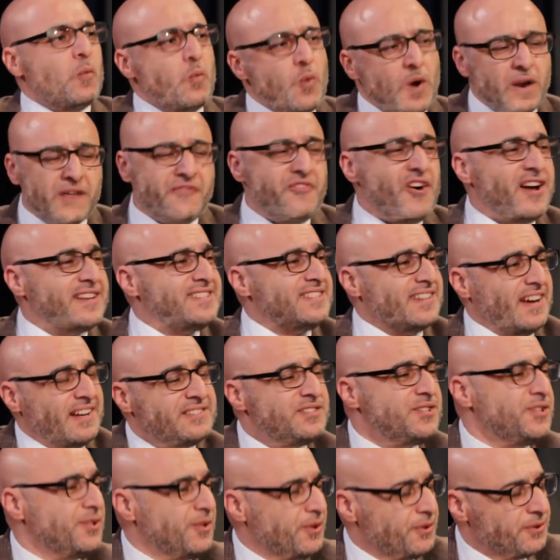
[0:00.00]
what have I done
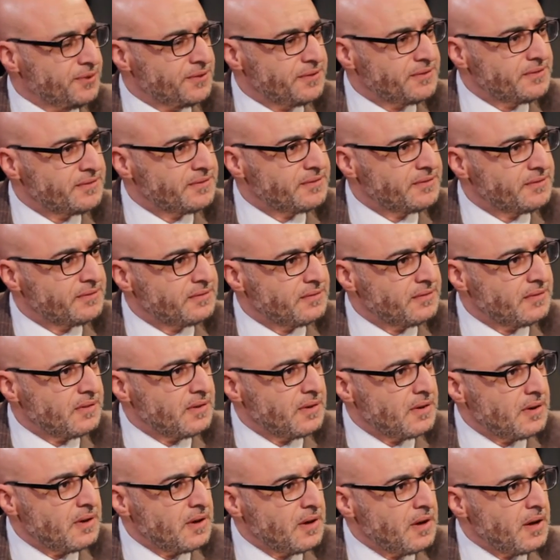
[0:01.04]
to you?
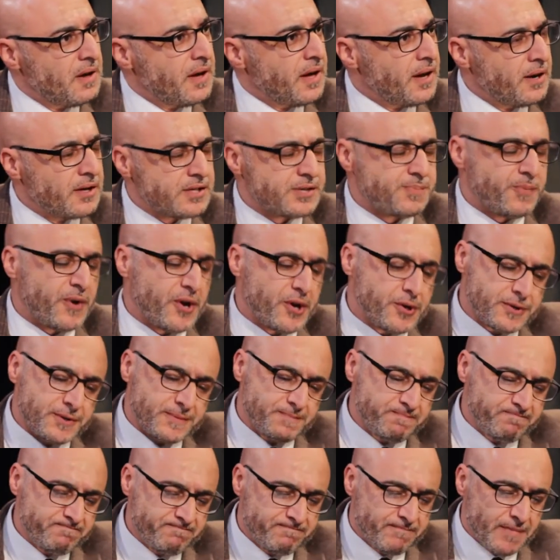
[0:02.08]
And I
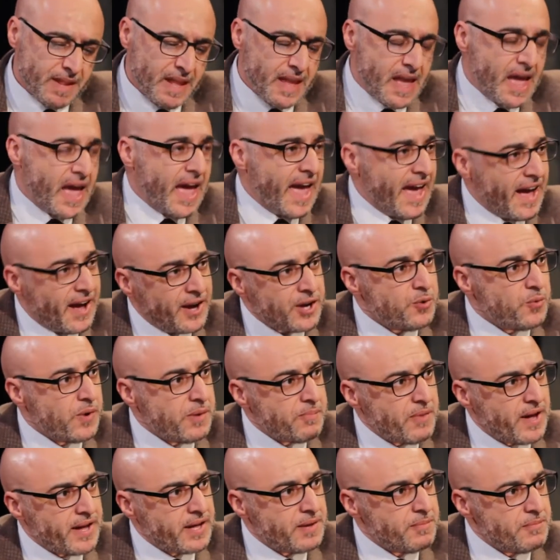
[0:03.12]
suppose, how can we
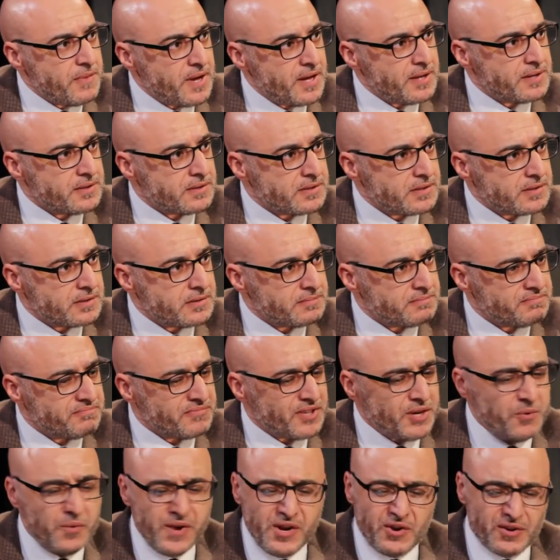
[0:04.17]
make amends?
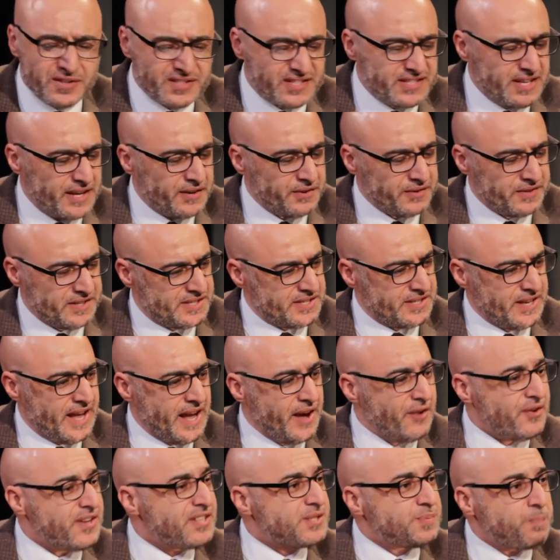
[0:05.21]
Can we not settle this
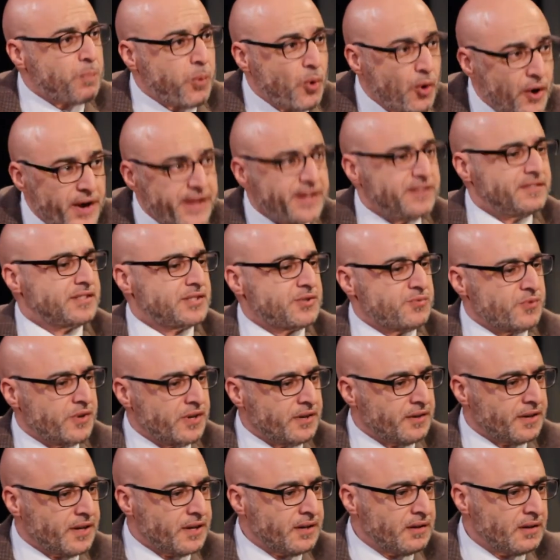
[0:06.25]
now? It's pointless,
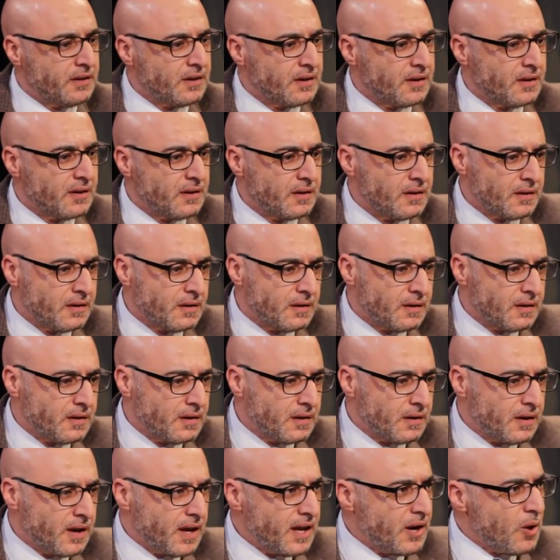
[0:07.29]
really.
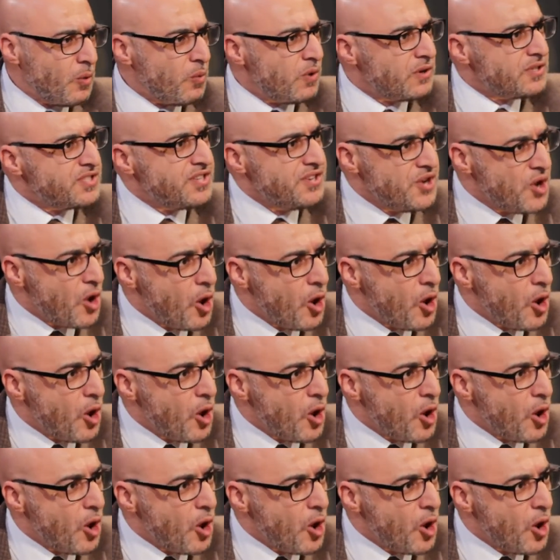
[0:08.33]
And I want to